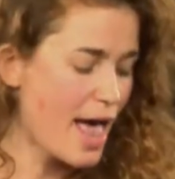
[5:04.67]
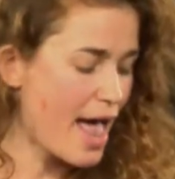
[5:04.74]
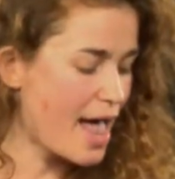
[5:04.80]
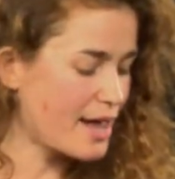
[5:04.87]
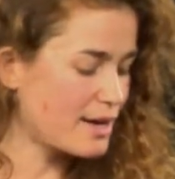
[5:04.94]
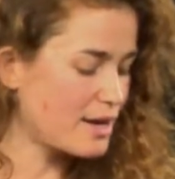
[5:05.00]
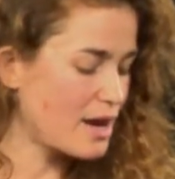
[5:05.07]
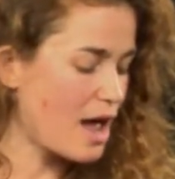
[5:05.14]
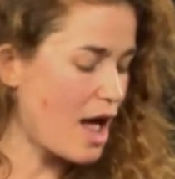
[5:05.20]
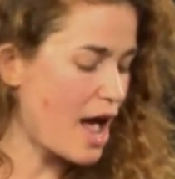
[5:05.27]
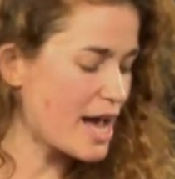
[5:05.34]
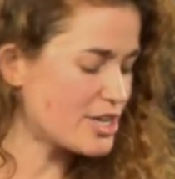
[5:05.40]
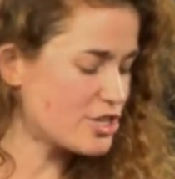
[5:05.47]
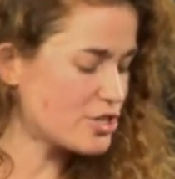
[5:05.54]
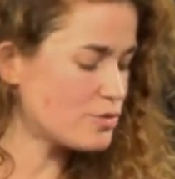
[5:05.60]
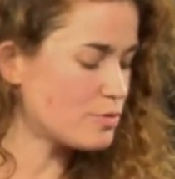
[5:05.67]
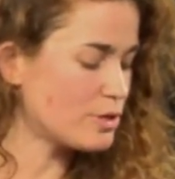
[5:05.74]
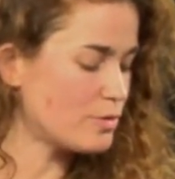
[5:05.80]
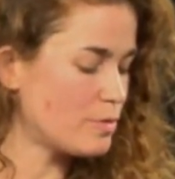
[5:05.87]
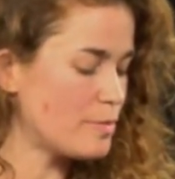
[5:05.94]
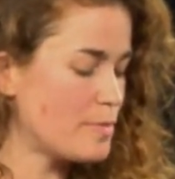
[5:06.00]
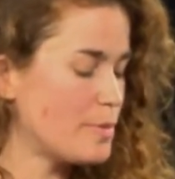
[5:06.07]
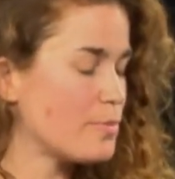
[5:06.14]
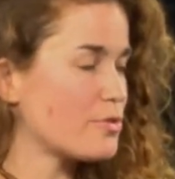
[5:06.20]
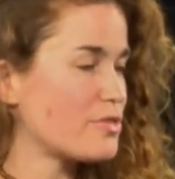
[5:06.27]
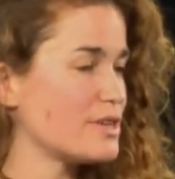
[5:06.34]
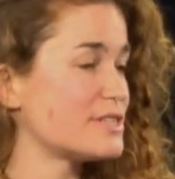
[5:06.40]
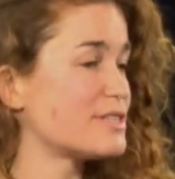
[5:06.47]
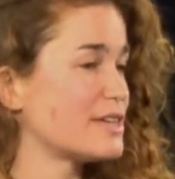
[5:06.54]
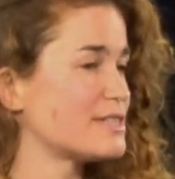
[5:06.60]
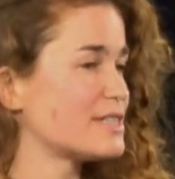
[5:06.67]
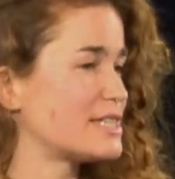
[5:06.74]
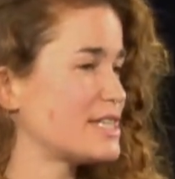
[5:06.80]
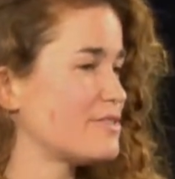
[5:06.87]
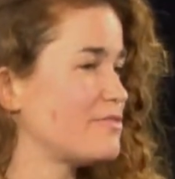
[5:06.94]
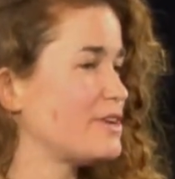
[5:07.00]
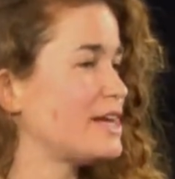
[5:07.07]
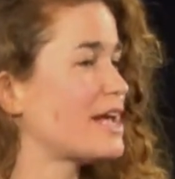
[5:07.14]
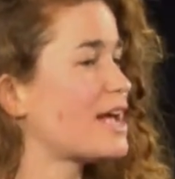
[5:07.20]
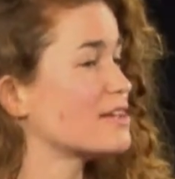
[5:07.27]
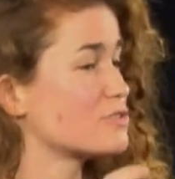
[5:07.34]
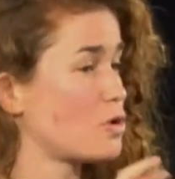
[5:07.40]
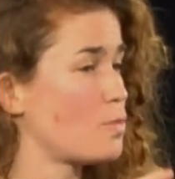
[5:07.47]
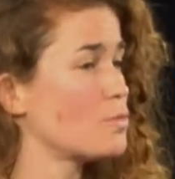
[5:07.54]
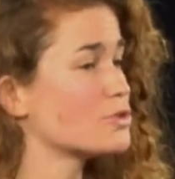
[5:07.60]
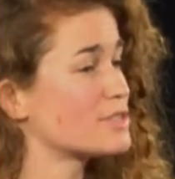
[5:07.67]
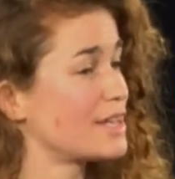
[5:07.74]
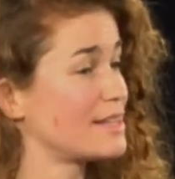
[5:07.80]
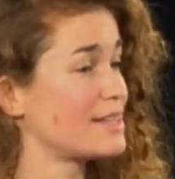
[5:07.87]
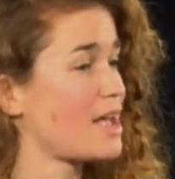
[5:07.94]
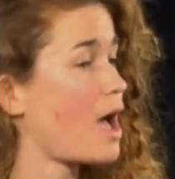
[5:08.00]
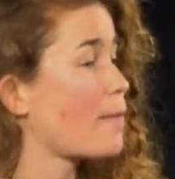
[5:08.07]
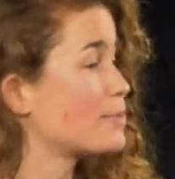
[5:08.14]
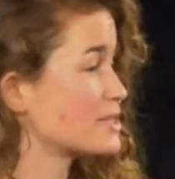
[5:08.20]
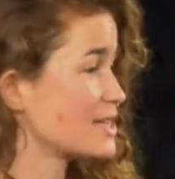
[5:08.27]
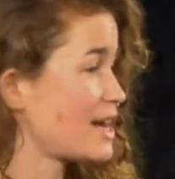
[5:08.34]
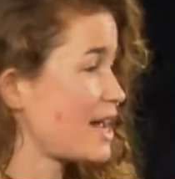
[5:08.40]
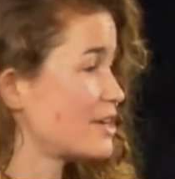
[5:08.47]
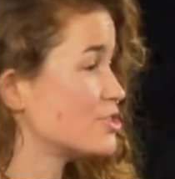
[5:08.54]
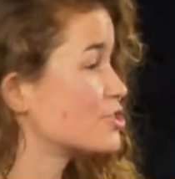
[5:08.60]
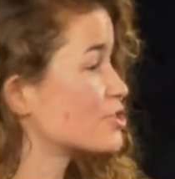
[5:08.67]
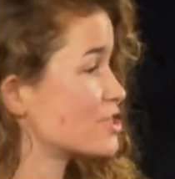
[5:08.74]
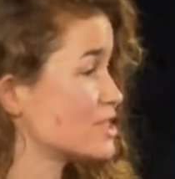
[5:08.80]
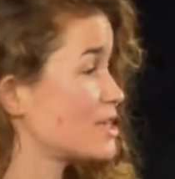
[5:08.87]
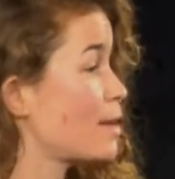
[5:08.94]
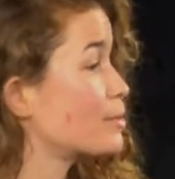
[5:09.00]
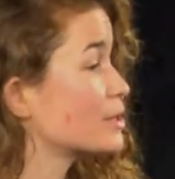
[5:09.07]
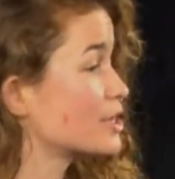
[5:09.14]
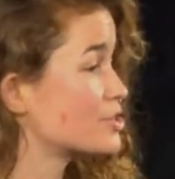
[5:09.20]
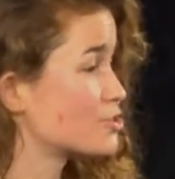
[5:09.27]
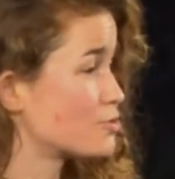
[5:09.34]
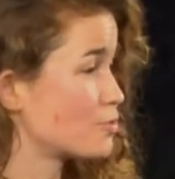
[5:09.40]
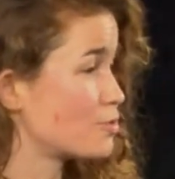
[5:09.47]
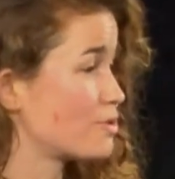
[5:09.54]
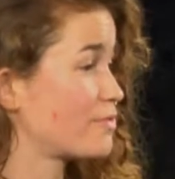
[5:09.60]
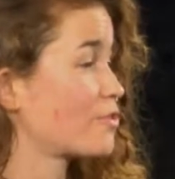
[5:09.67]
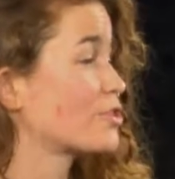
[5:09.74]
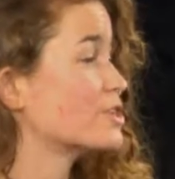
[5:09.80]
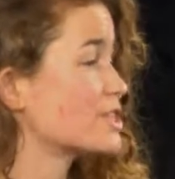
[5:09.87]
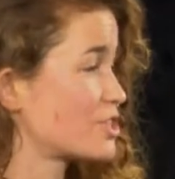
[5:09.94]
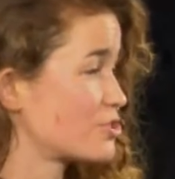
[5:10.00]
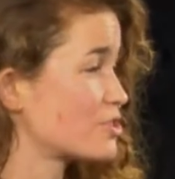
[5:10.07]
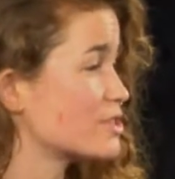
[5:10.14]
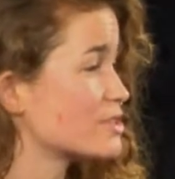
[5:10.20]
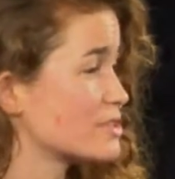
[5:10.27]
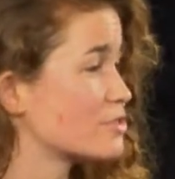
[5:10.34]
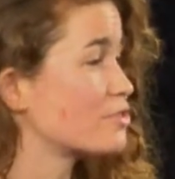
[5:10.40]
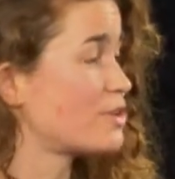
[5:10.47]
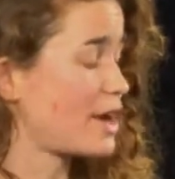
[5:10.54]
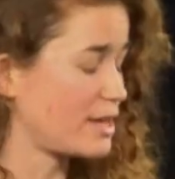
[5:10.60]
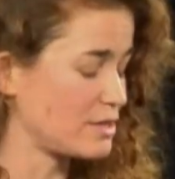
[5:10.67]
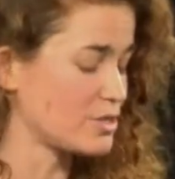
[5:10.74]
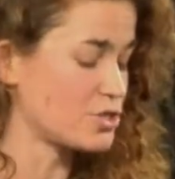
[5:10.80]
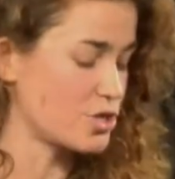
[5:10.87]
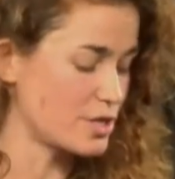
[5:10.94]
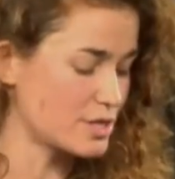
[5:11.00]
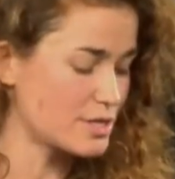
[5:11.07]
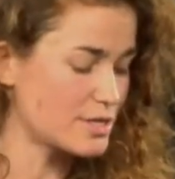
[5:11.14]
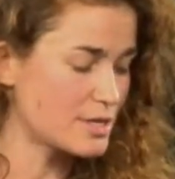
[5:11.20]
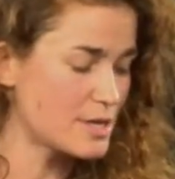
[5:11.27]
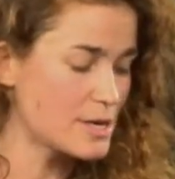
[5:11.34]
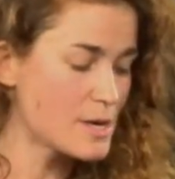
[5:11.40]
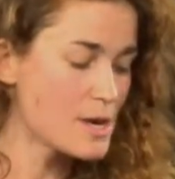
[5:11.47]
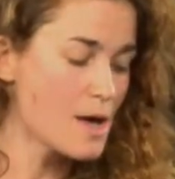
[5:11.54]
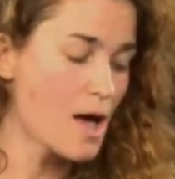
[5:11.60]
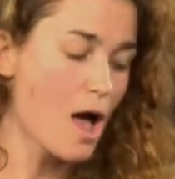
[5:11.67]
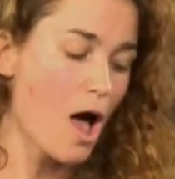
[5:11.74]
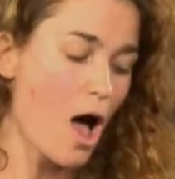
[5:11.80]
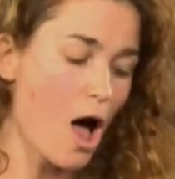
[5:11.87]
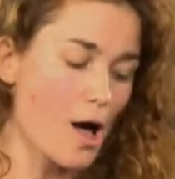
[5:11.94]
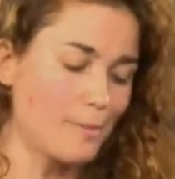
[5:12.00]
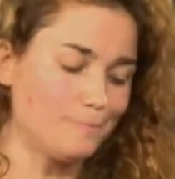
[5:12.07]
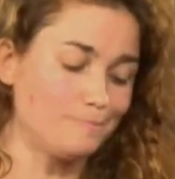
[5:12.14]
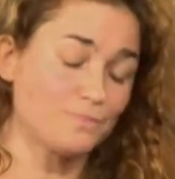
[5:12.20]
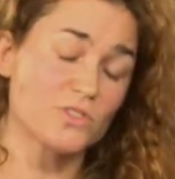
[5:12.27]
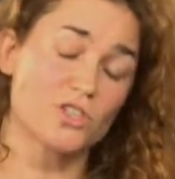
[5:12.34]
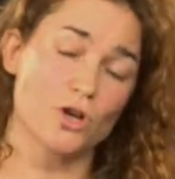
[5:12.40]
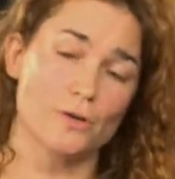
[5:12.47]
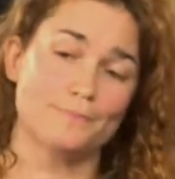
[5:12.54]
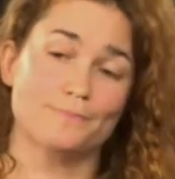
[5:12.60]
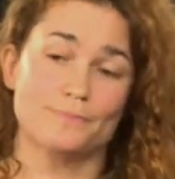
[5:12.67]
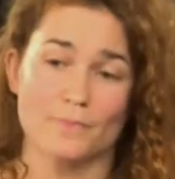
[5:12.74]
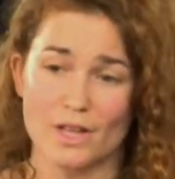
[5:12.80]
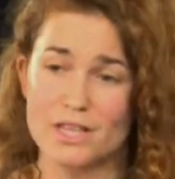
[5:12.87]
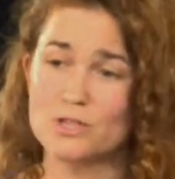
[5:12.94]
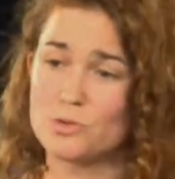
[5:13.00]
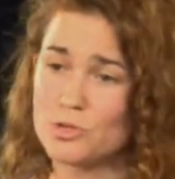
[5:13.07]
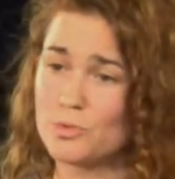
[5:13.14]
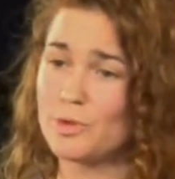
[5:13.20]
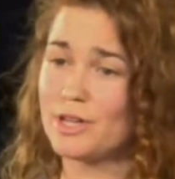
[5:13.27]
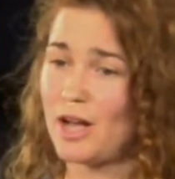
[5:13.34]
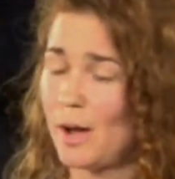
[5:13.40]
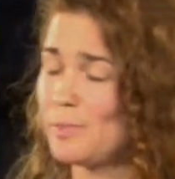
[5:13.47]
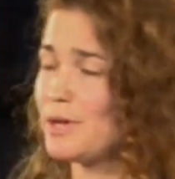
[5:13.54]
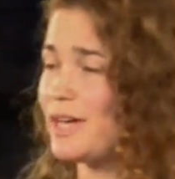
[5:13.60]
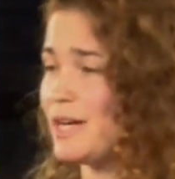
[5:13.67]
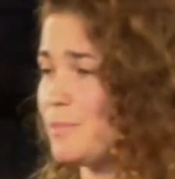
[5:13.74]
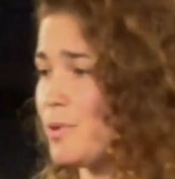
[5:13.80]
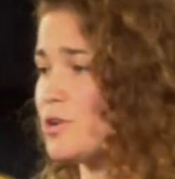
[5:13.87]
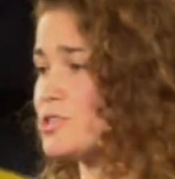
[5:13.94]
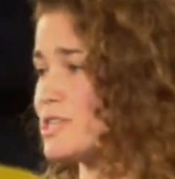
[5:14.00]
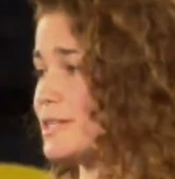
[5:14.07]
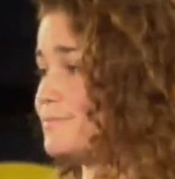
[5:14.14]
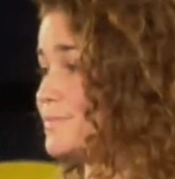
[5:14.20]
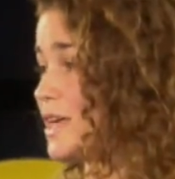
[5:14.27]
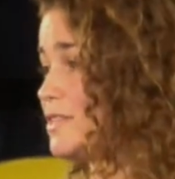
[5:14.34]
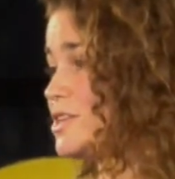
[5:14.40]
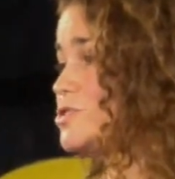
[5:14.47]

And I just really remember this sensitivity as almost like the opposite edge to the double-edged sword of her addictions and her negligence. So this was a really complicated person, and